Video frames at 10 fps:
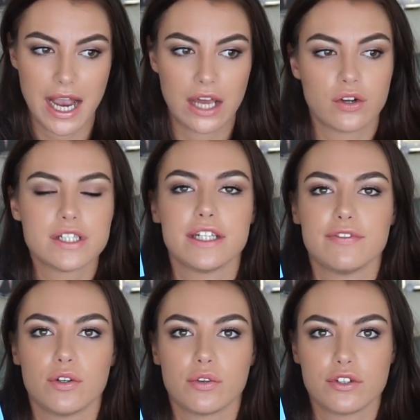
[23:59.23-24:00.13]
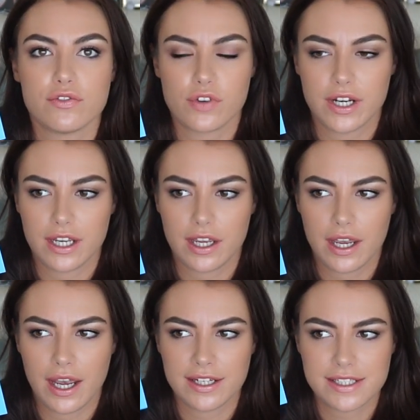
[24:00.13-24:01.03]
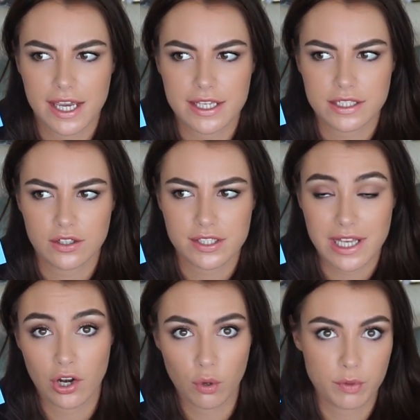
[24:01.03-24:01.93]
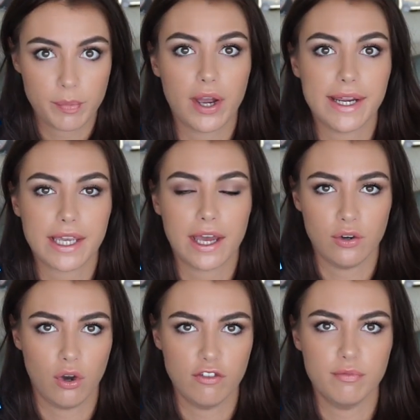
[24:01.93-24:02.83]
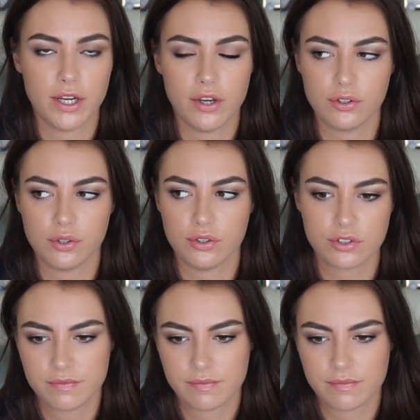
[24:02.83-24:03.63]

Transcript: And I did feel good for drinking it, and it tasted nice. And I would buy it again off my own accord.